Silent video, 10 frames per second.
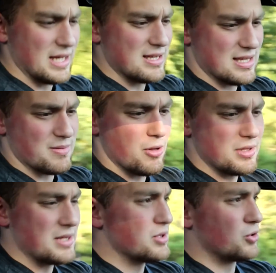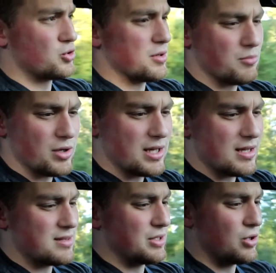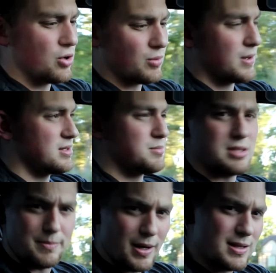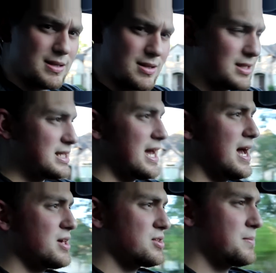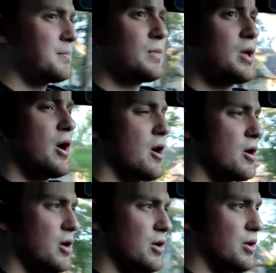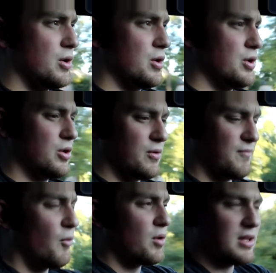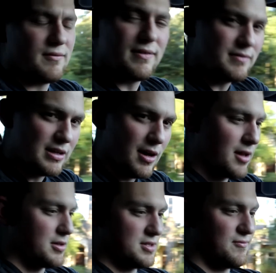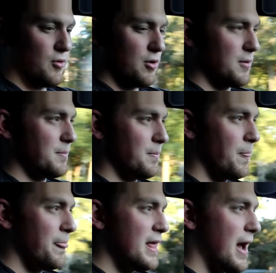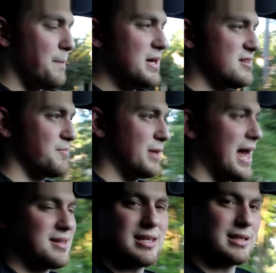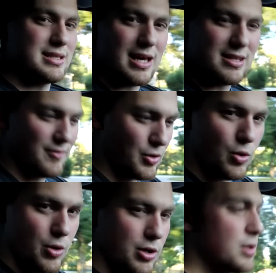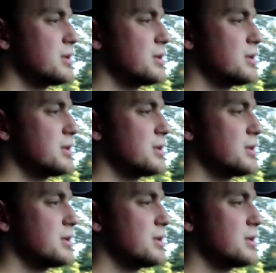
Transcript: things as small as these little trim rings that go around some of the buttons on the dash are $40 and $50 for a piece of plastic the size of a quarter.